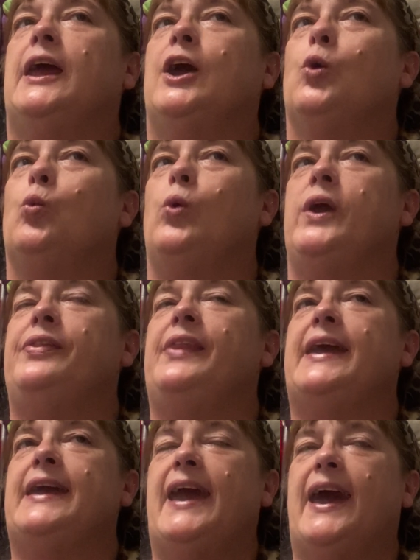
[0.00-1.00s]
when
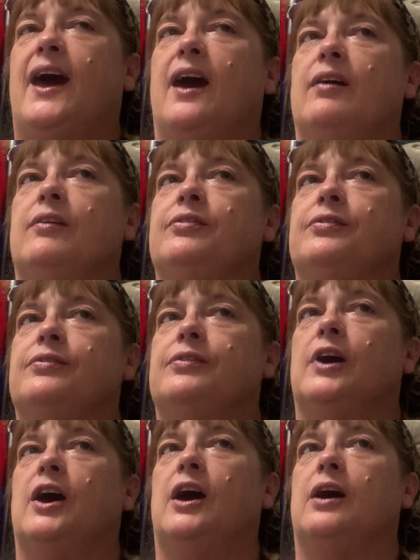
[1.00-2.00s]
they have
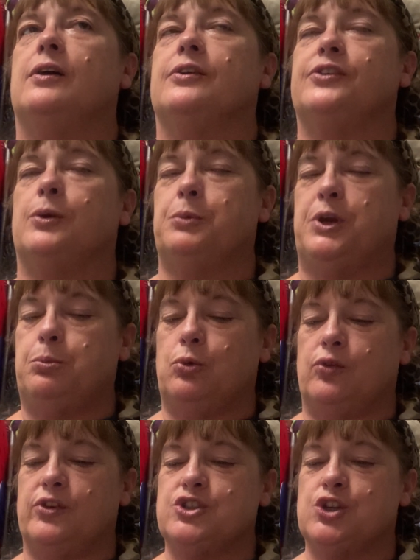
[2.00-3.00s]
somebody
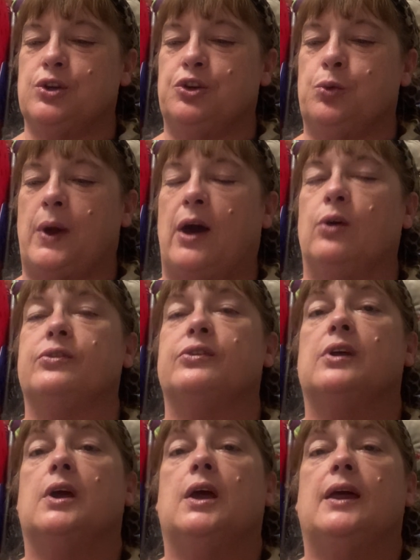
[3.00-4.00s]
move into a new house,
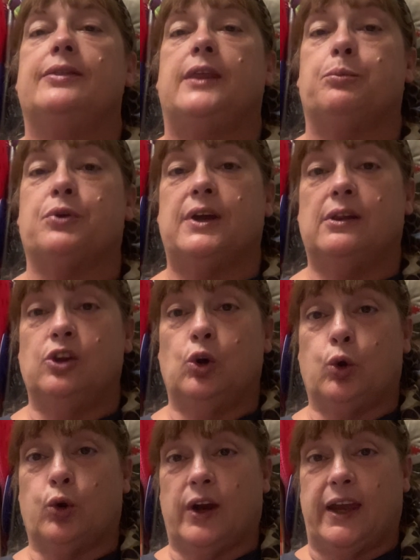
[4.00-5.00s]
they bring a little
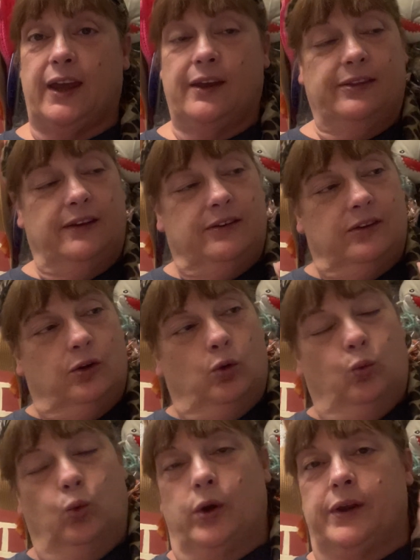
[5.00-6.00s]
cricket in these little
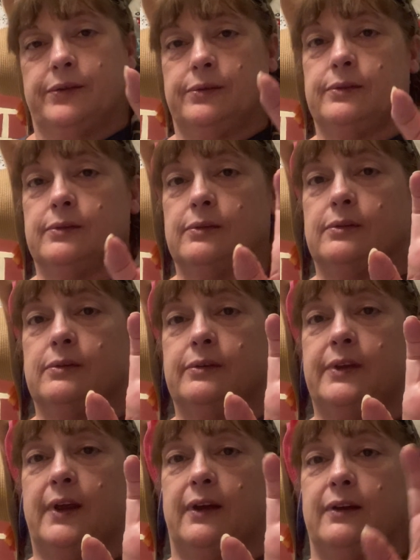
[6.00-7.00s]
wooden
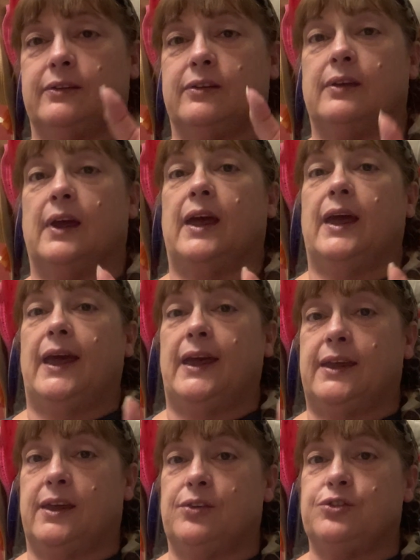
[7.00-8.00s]
things
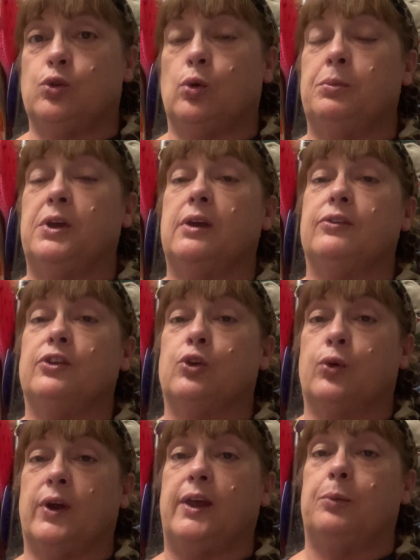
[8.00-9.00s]
and give it to them because the
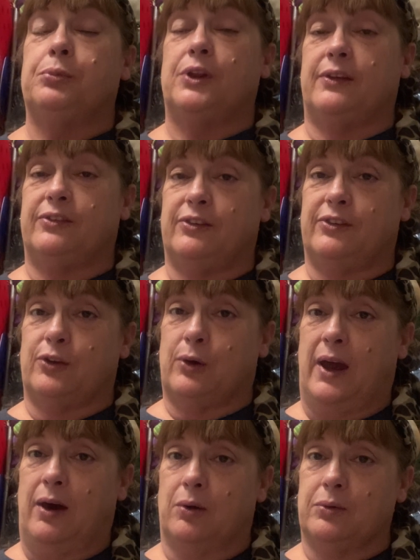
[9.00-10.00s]
cricket blesses their
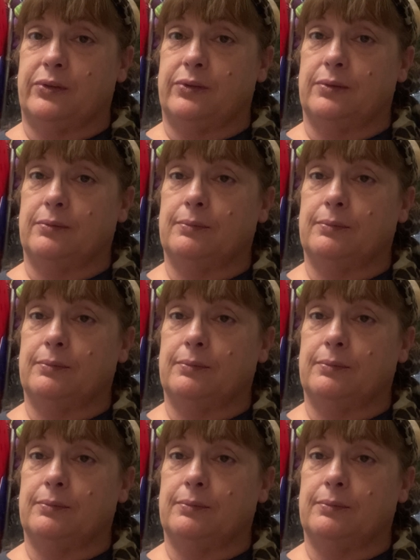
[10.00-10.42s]
house.